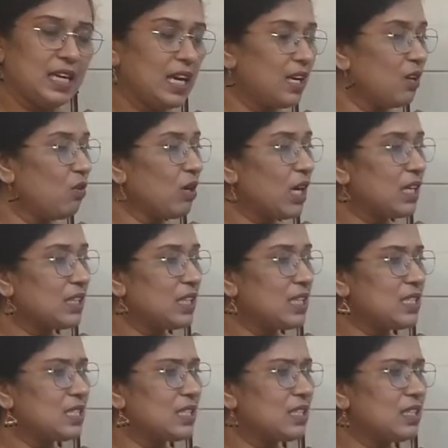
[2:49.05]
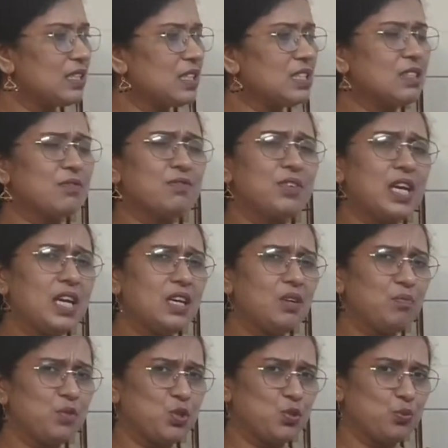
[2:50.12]
And look at this. This is very
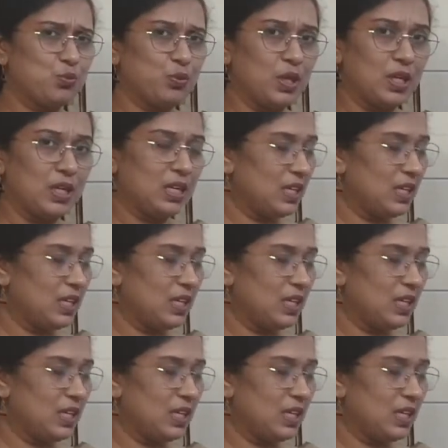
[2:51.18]
beautiful.